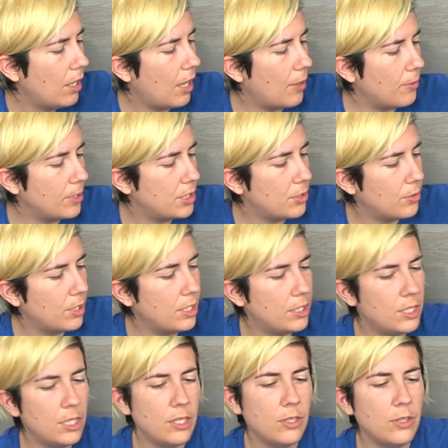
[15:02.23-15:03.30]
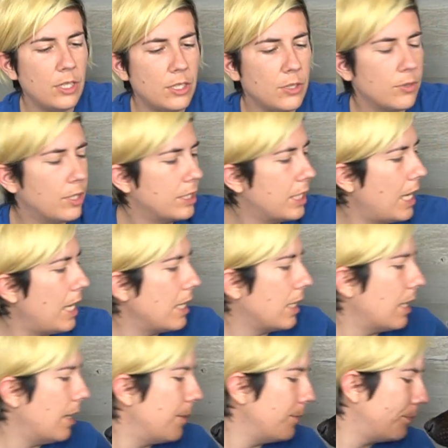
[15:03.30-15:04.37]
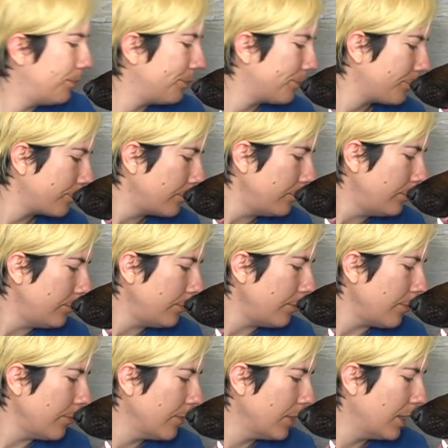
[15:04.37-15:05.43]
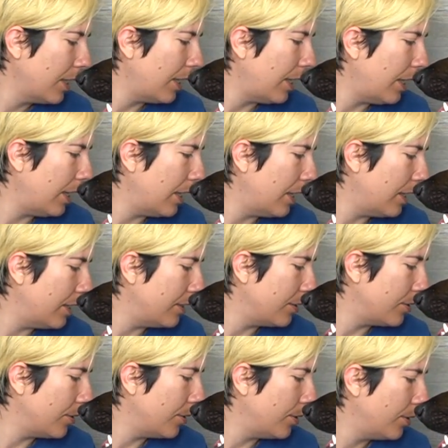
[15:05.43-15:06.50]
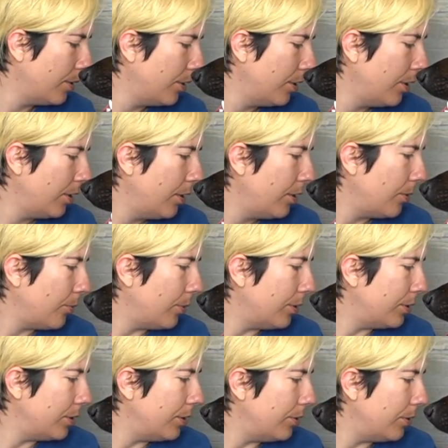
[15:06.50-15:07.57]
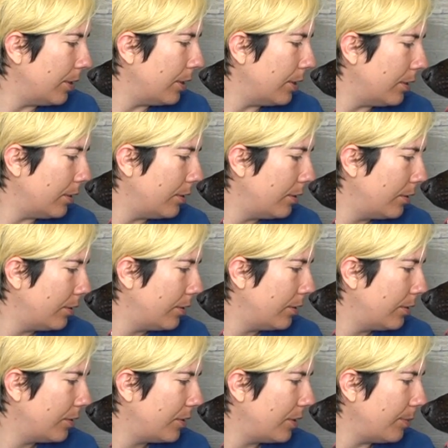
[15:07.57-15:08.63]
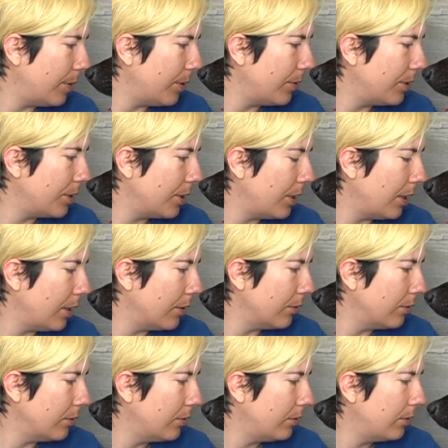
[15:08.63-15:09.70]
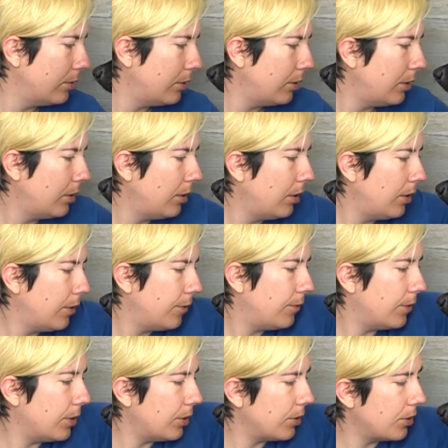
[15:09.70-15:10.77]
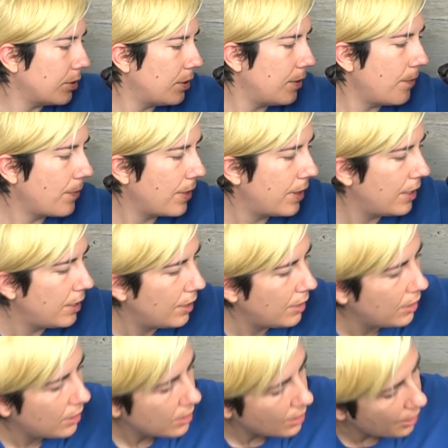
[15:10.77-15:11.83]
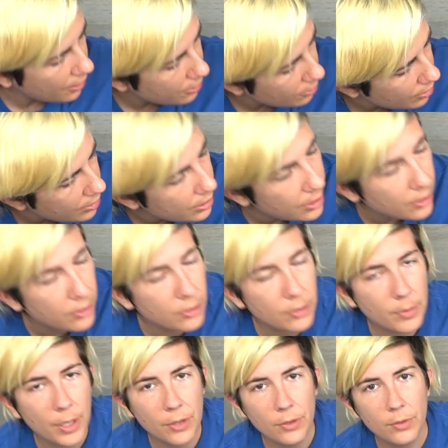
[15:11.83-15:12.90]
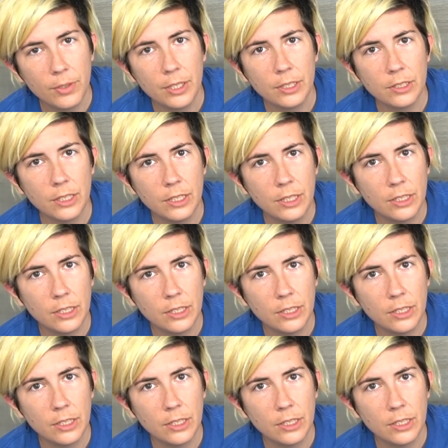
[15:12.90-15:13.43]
And what you want to do is you want to take it, and we'll do a semi-rigid handle first. I threaded it through both rings on the